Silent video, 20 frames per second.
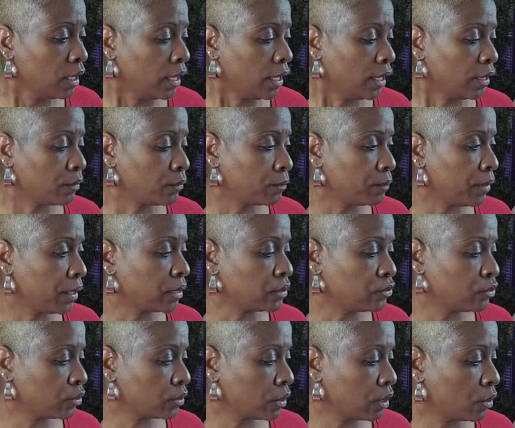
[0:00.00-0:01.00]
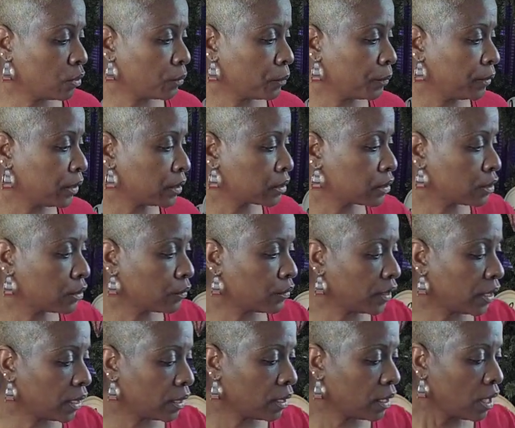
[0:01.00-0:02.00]
and make your own picks on
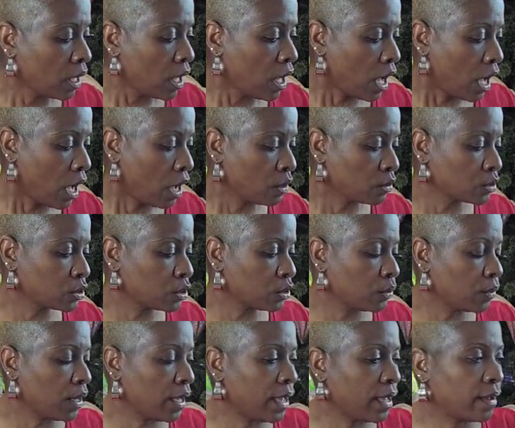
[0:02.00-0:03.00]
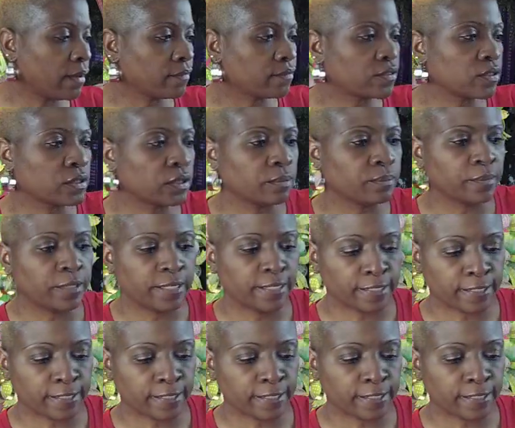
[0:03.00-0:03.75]
that. Also have some